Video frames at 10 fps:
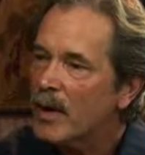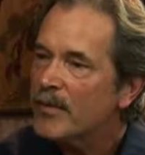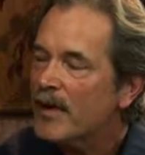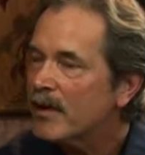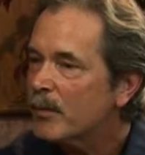
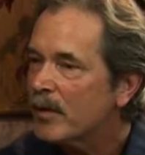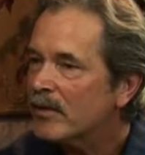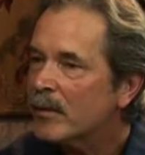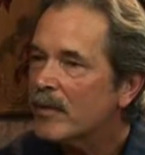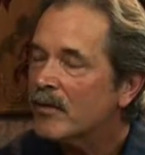website is
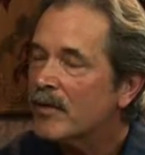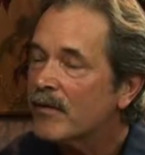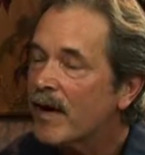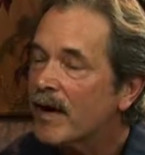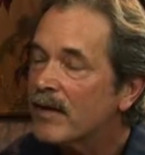presently being
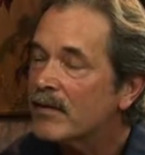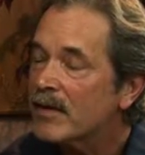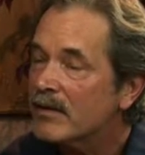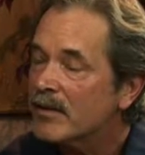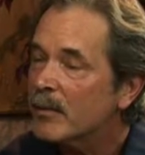revised,
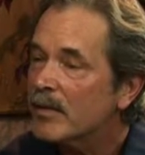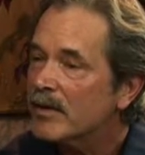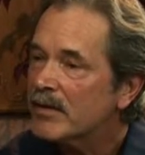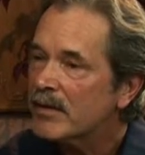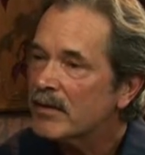is
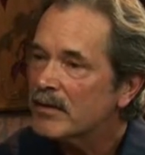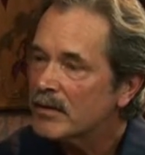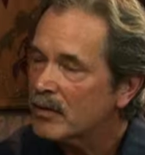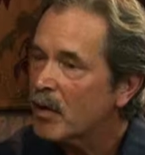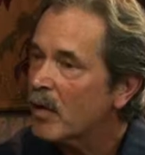simply to
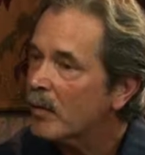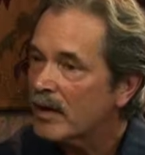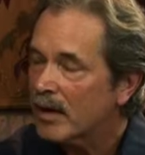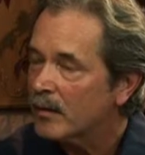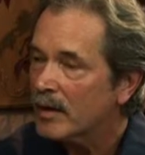call
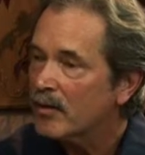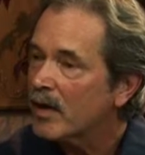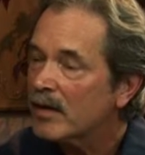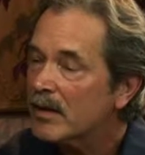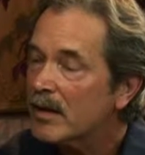me on my
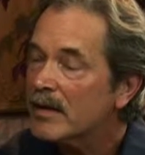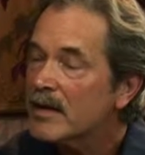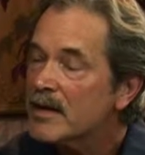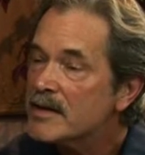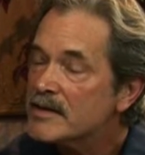direct line,
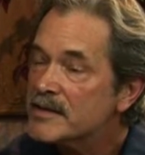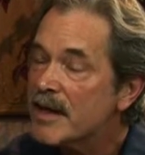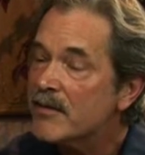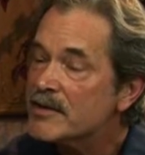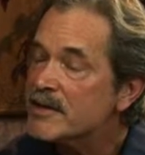
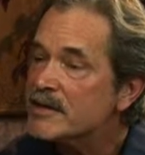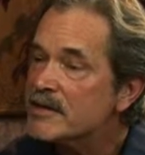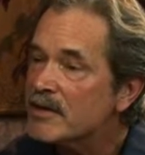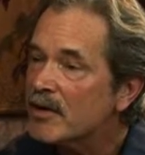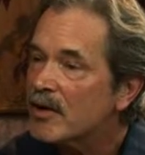
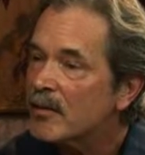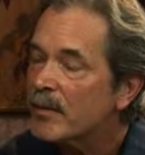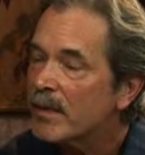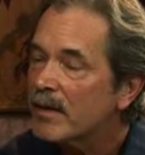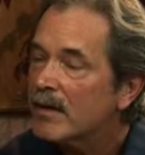
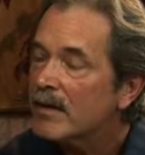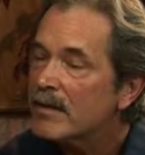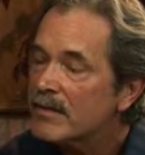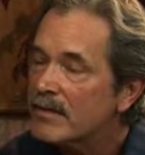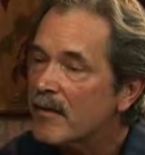
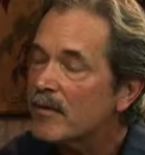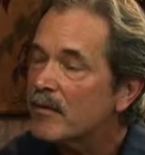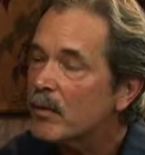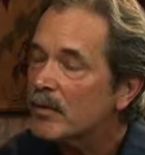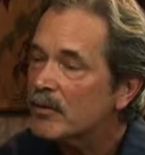
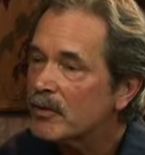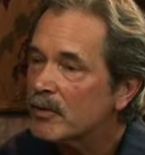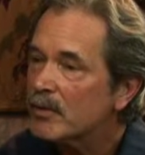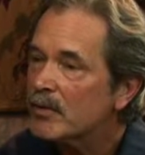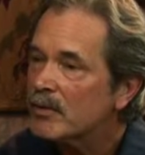
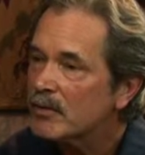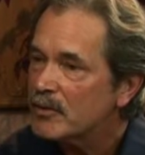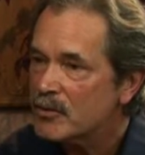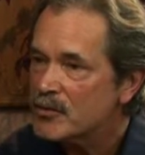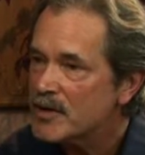
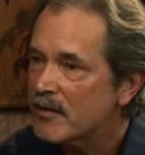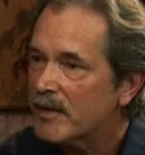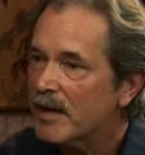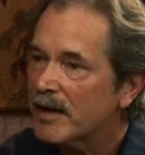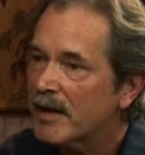
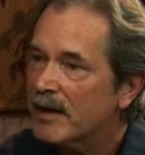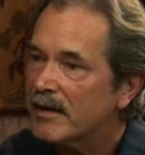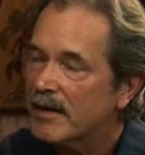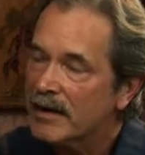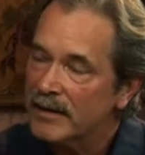760-742-2798,
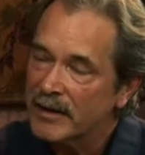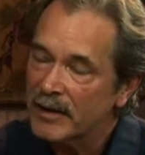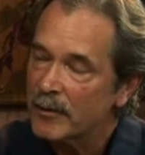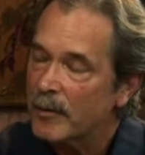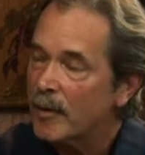and I can tell
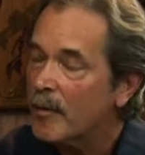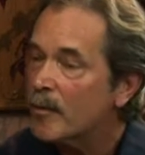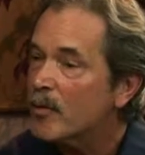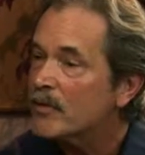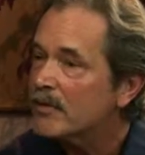them about my
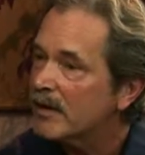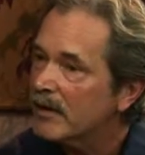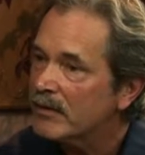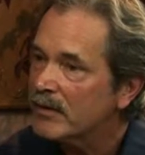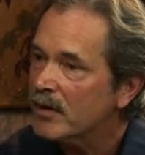books,
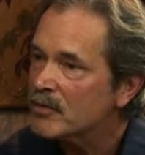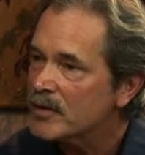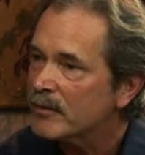CDs, and coaching.